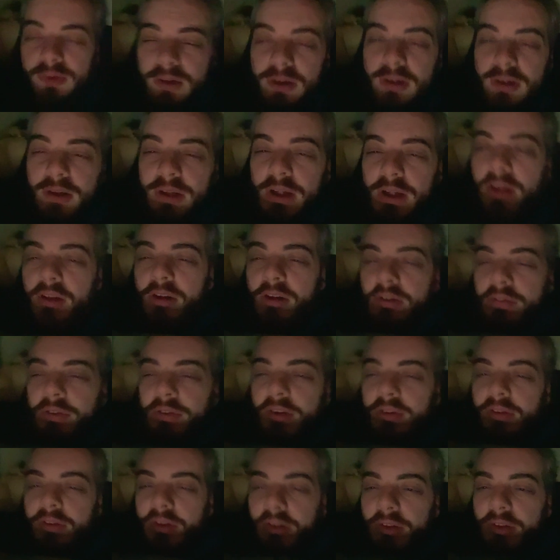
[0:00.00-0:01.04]
I get a lot of
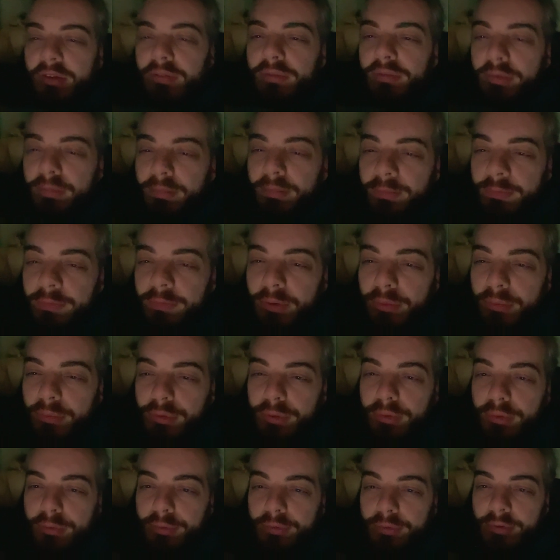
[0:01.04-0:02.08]
anxiety from phone
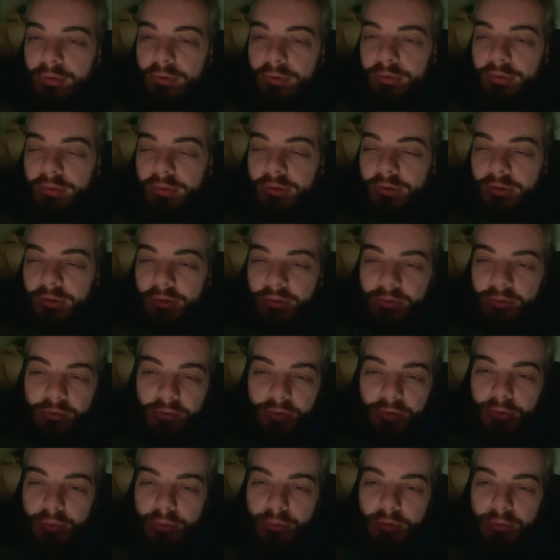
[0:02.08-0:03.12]
calls,
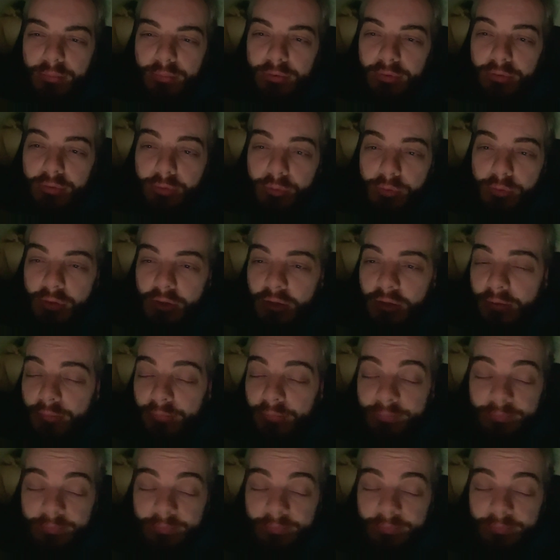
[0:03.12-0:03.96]
so I'm not doing that.